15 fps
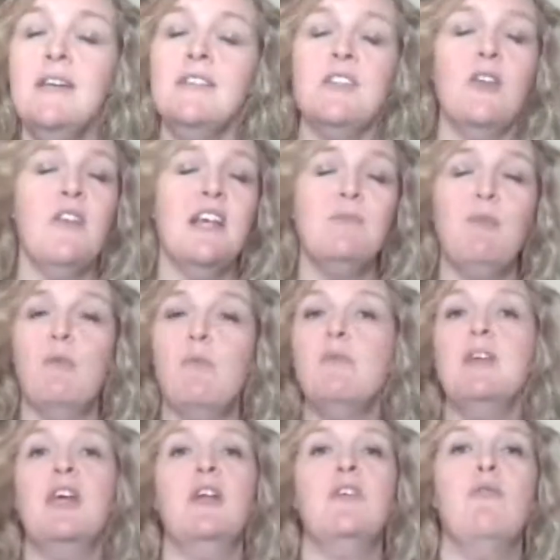So that's
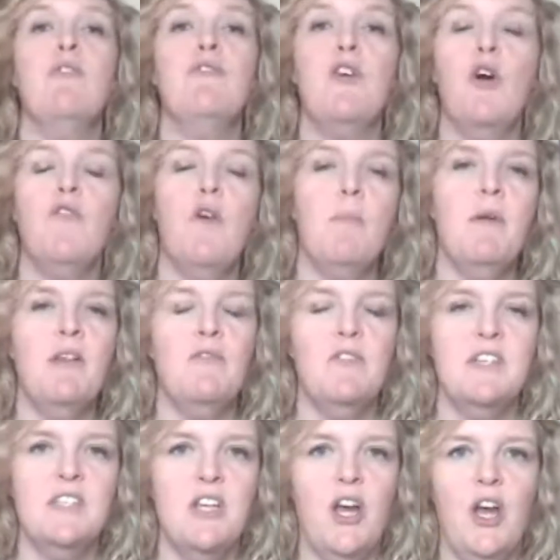probably going to involve a bit of
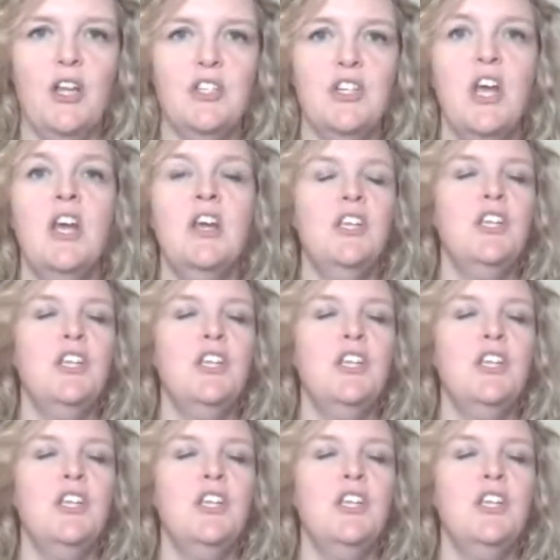research.